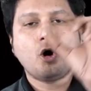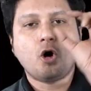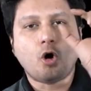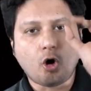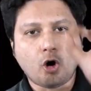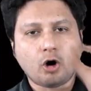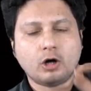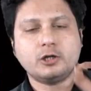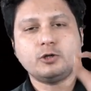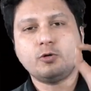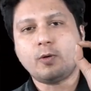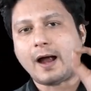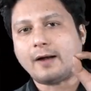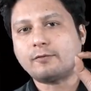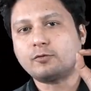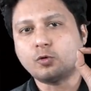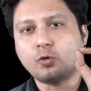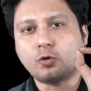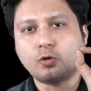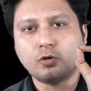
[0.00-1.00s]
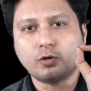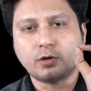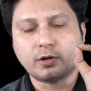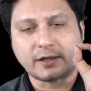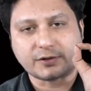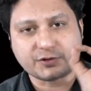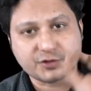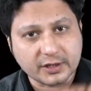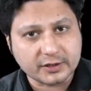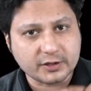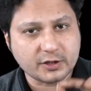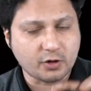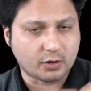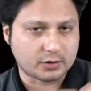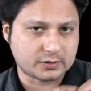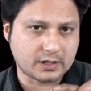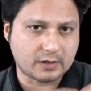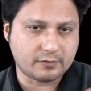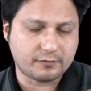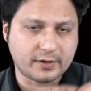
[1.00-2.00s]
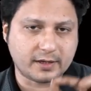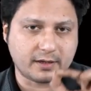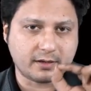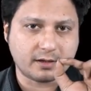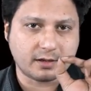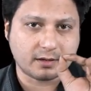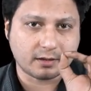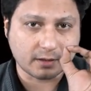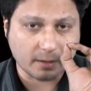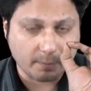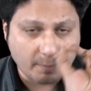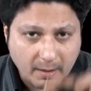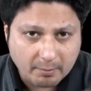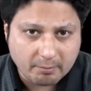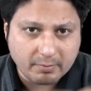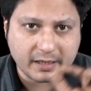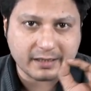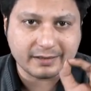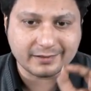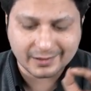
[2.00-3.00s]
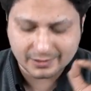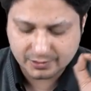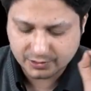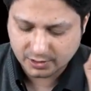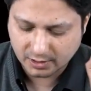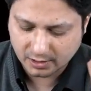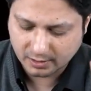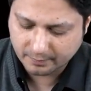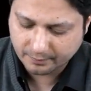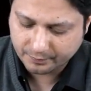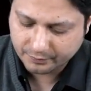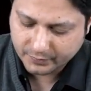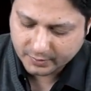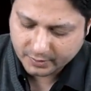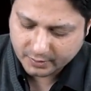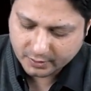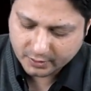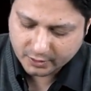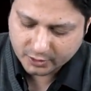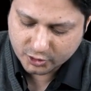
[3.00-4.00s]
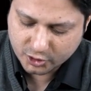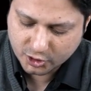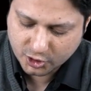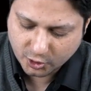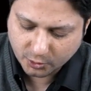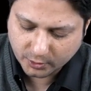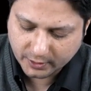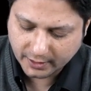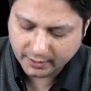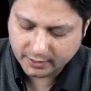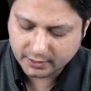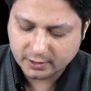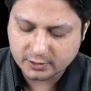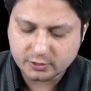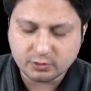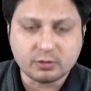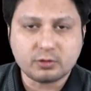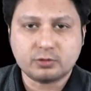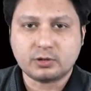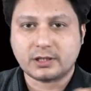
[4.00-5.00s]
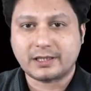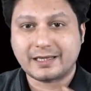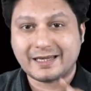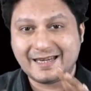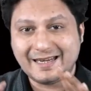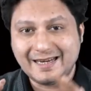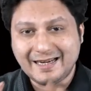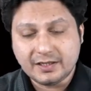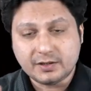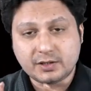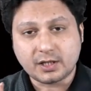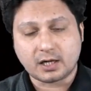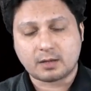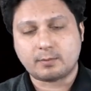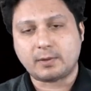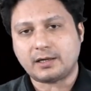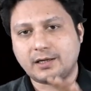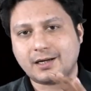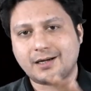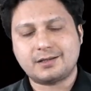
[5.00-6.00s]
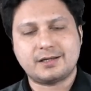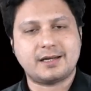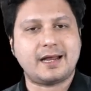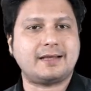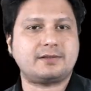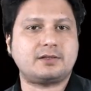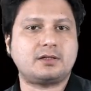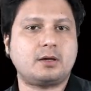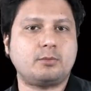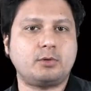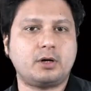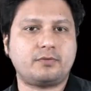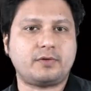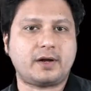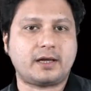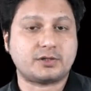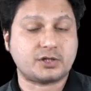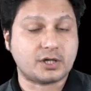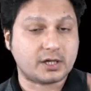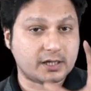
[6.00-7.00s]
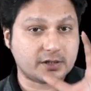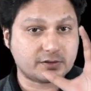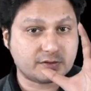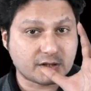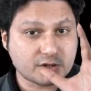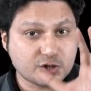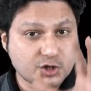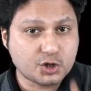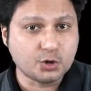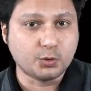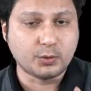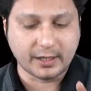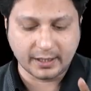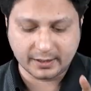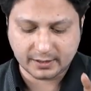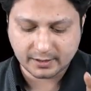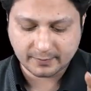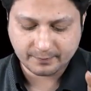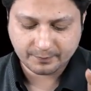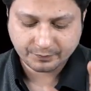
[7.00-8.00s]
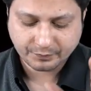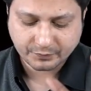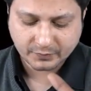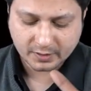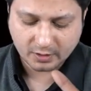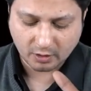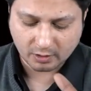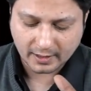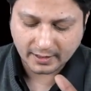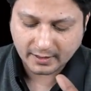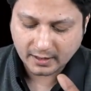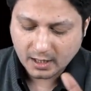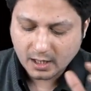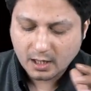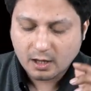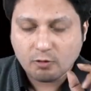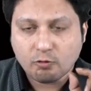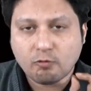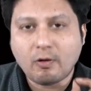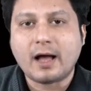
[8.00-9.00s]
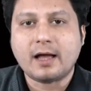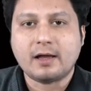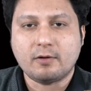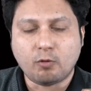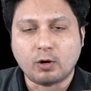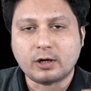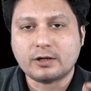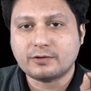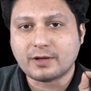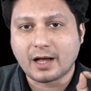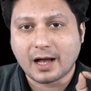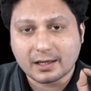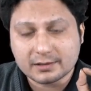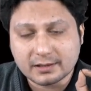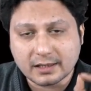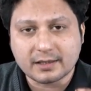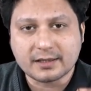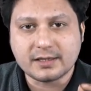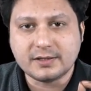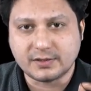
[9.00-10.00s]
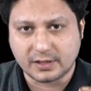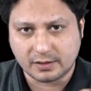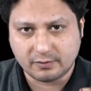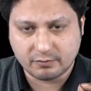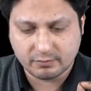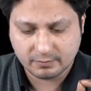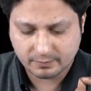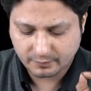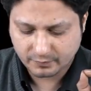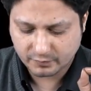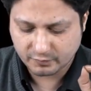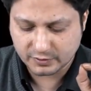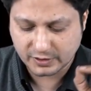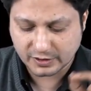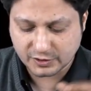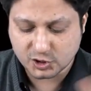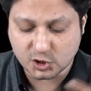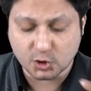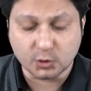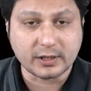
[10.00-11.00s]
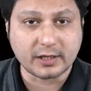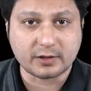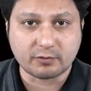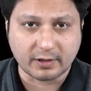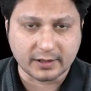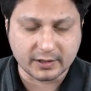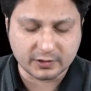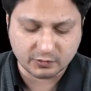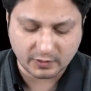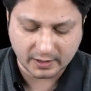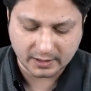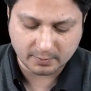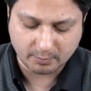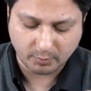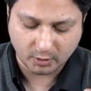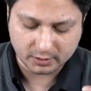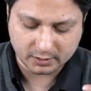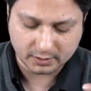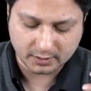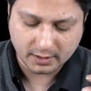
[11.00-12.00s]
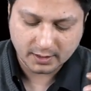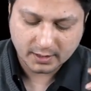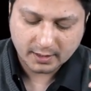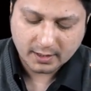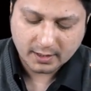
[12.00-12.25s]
All you have to restrict yourself in remembering this term, Judith. You know, the key term under the acetabular fracture is the Judith. All right. Why? What is the other reason? This Judith word is very important.